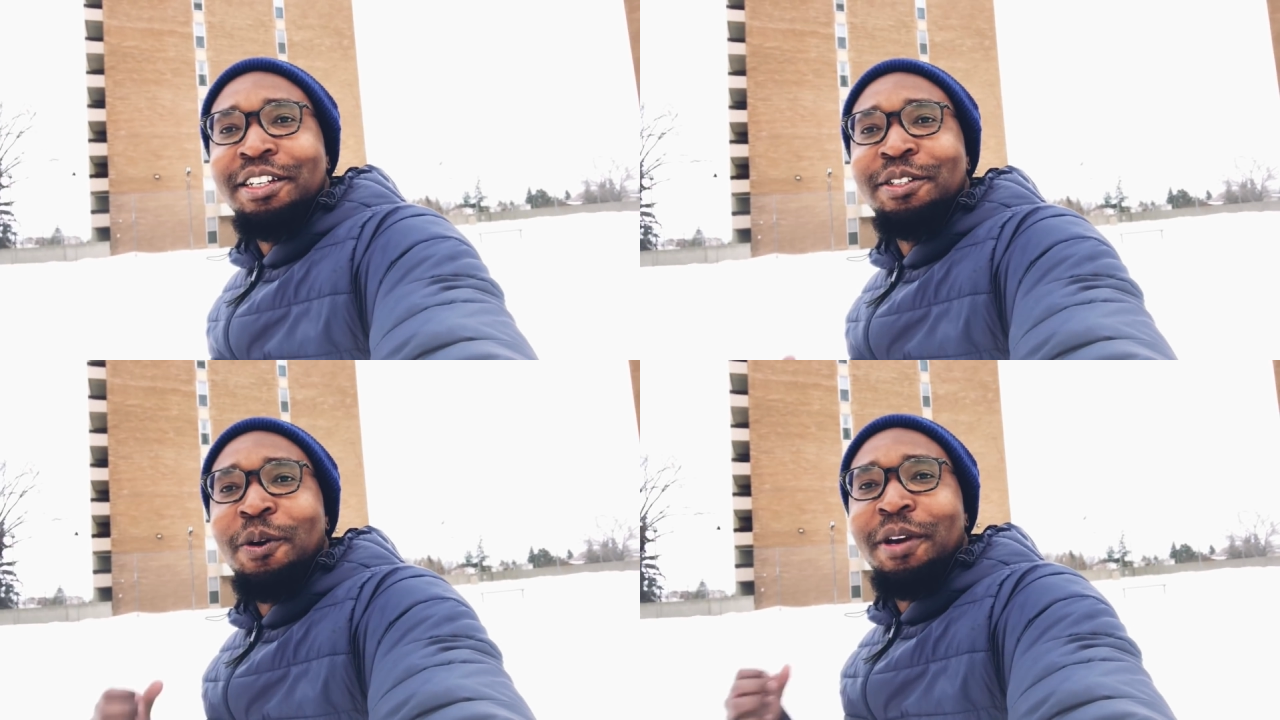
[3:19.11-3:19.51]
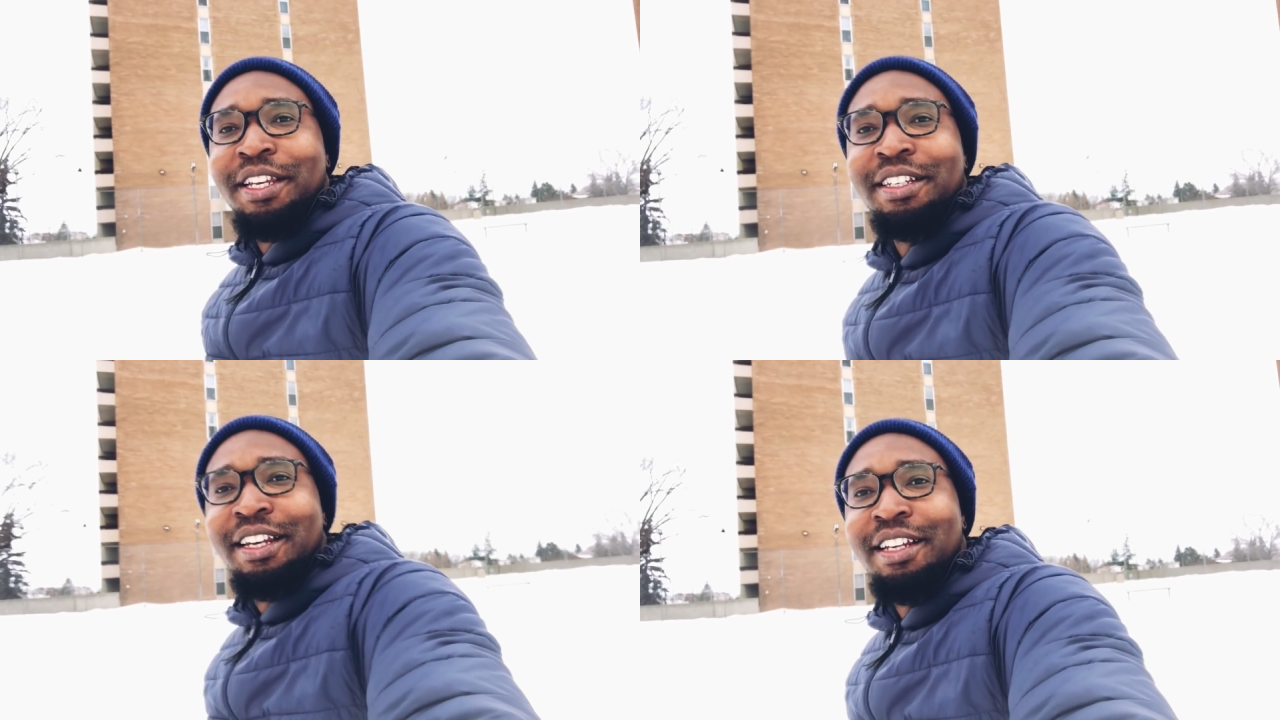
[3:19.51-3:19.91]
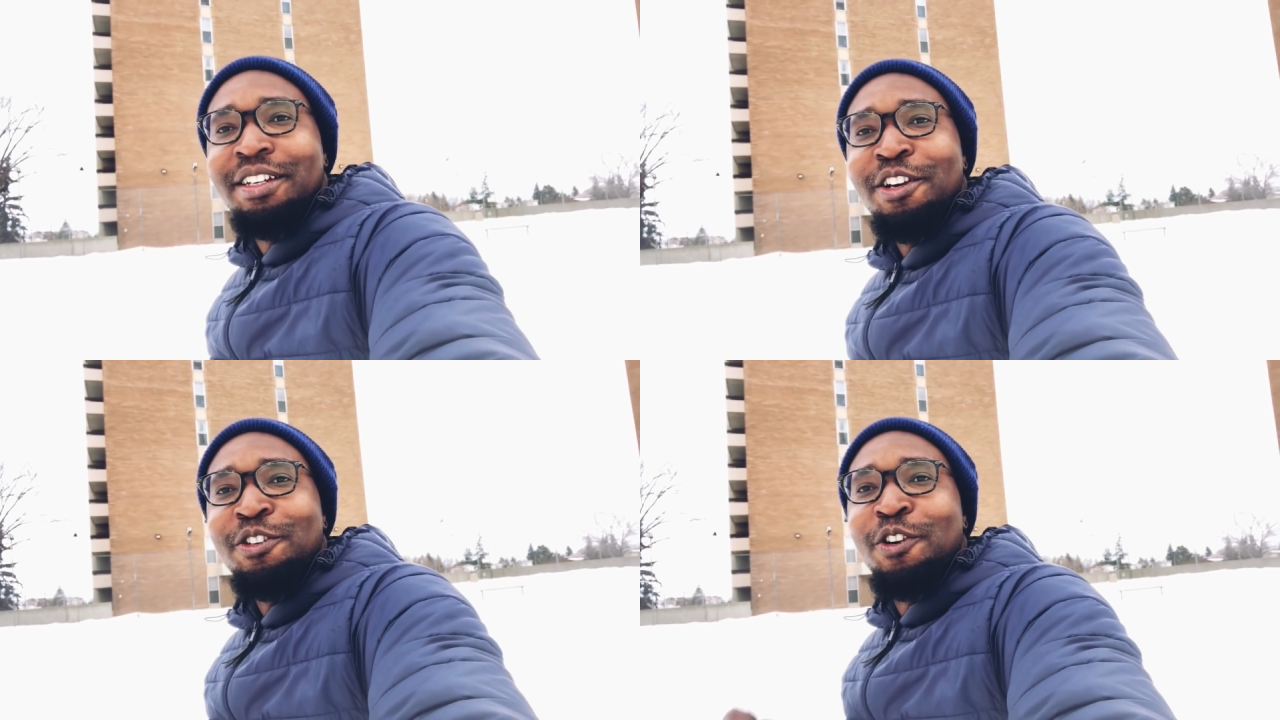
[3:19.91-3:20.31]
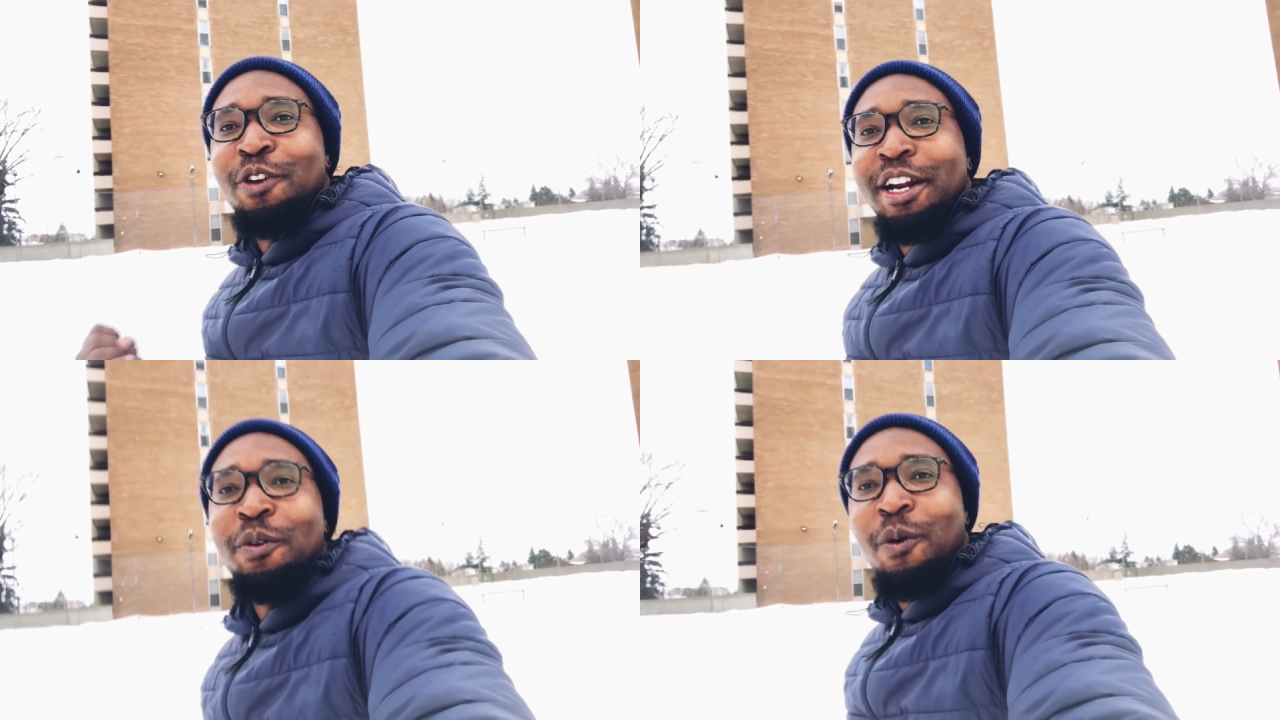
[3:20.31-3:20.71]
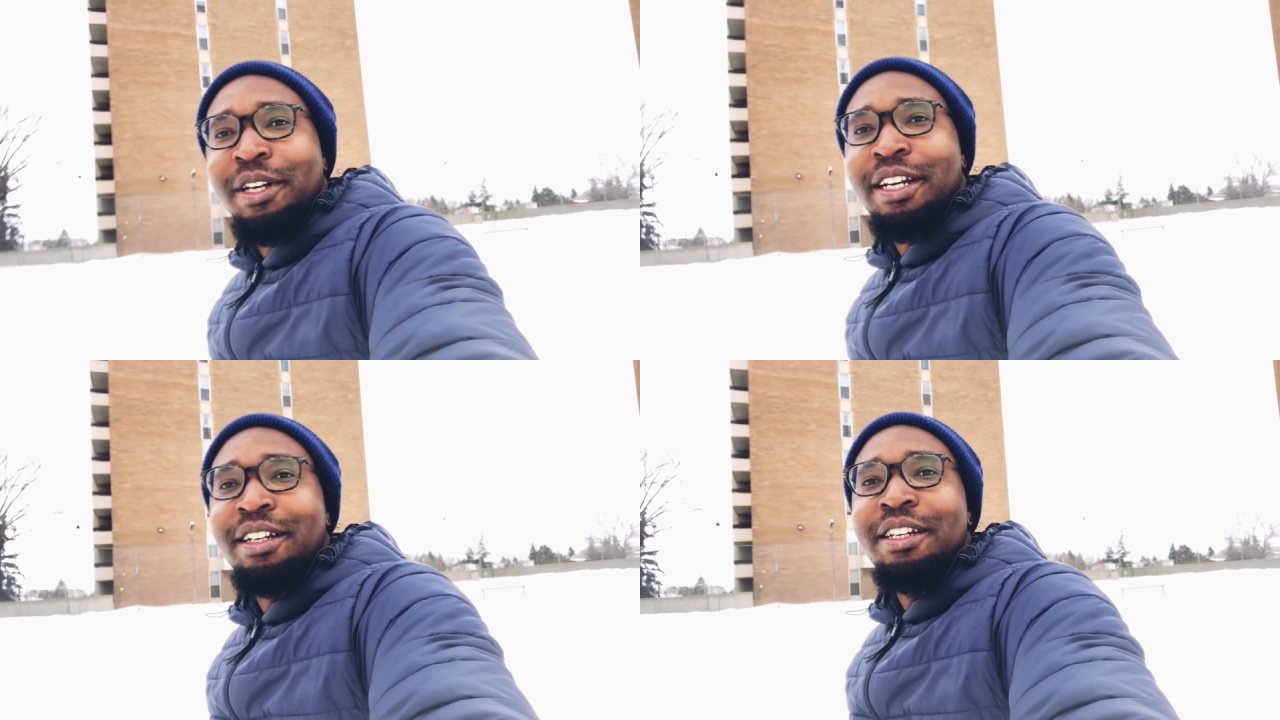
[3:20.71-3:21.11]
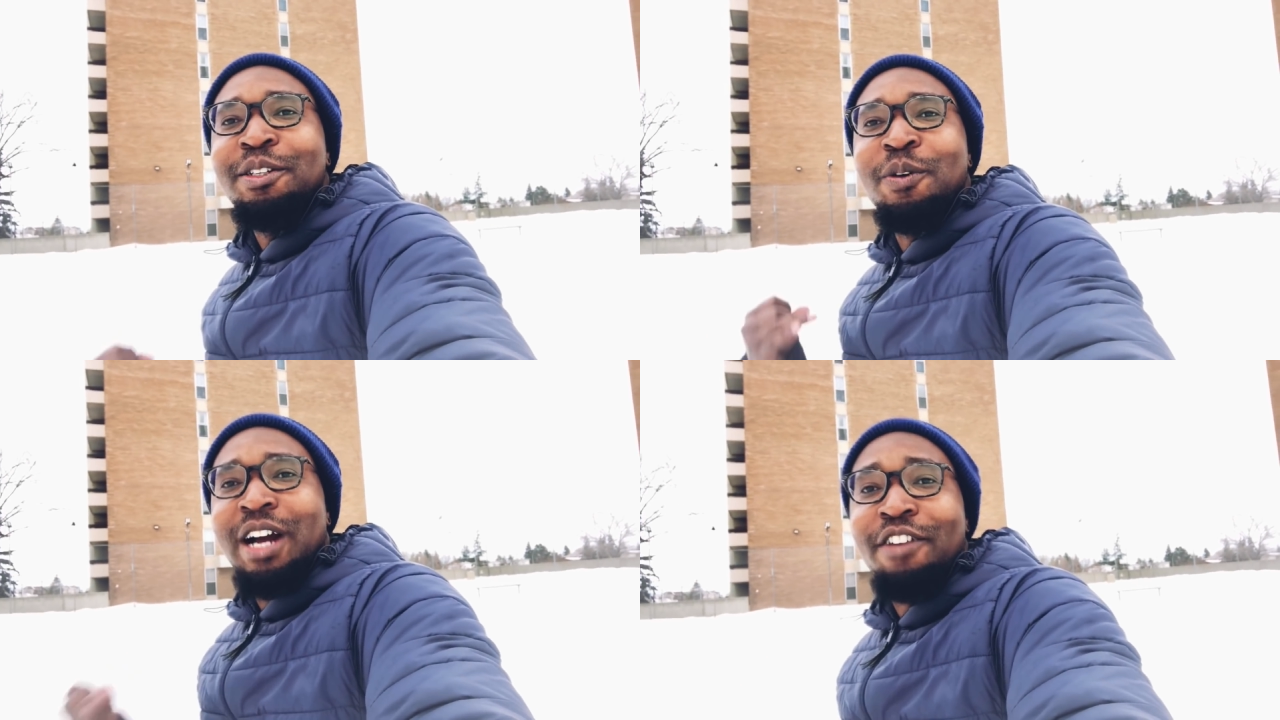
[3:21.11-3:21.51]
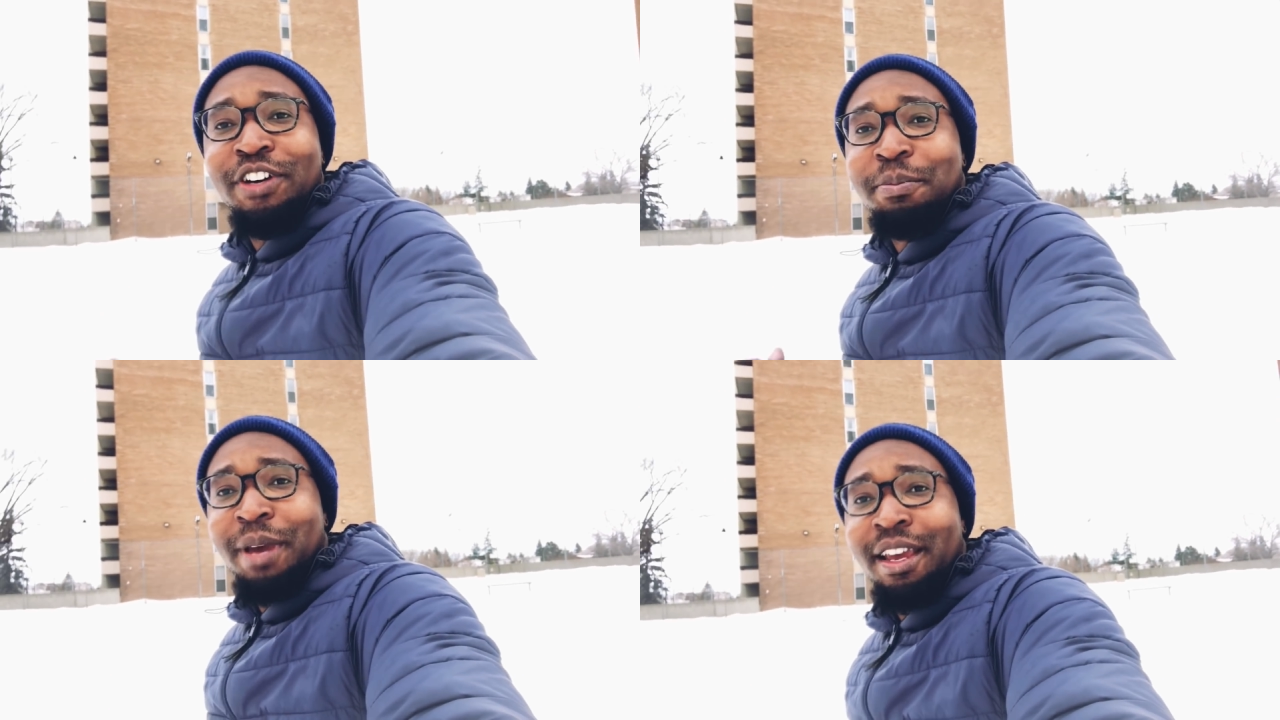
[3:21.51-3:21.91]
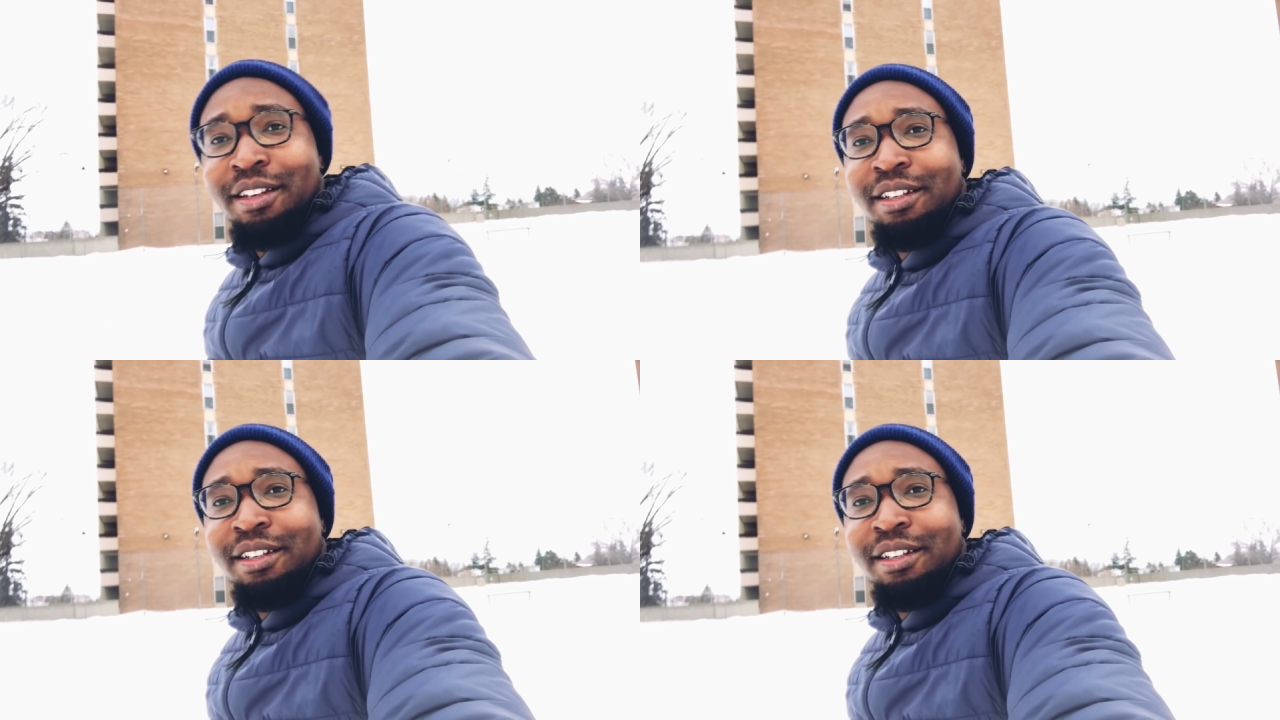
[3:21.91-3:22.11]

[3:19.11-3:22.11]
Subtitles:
No internet, no running water, no comfort bed.